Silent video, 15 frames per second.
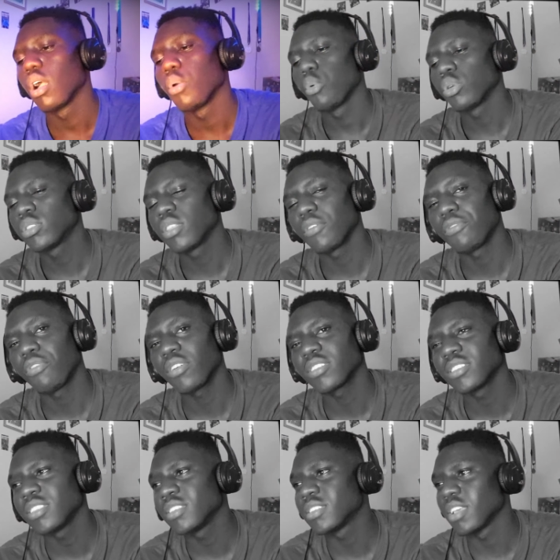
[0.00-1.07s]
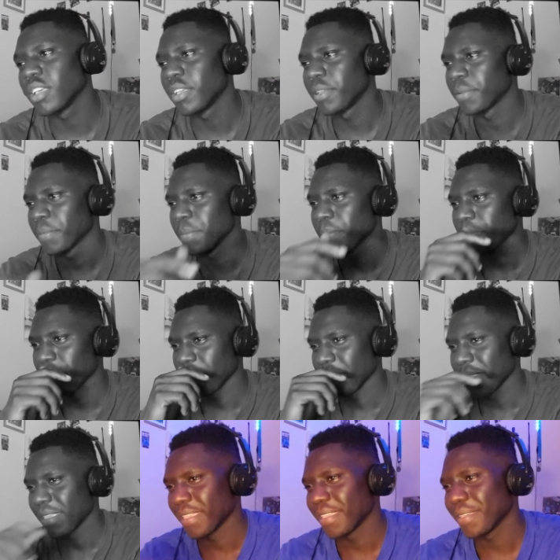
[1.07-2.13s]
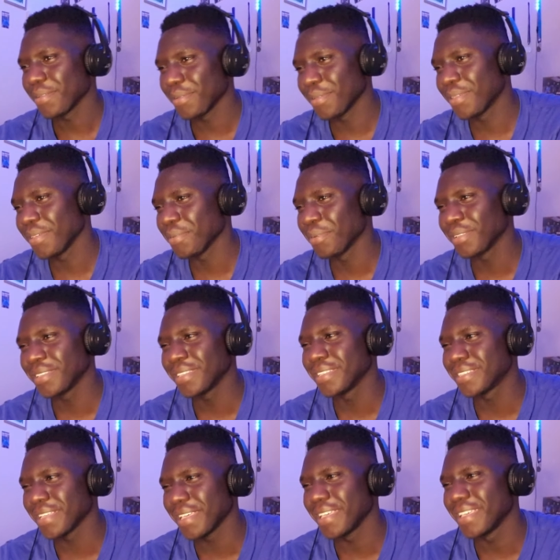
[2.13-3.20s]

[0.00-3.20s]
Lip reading: What the fuck did he say? What did he say?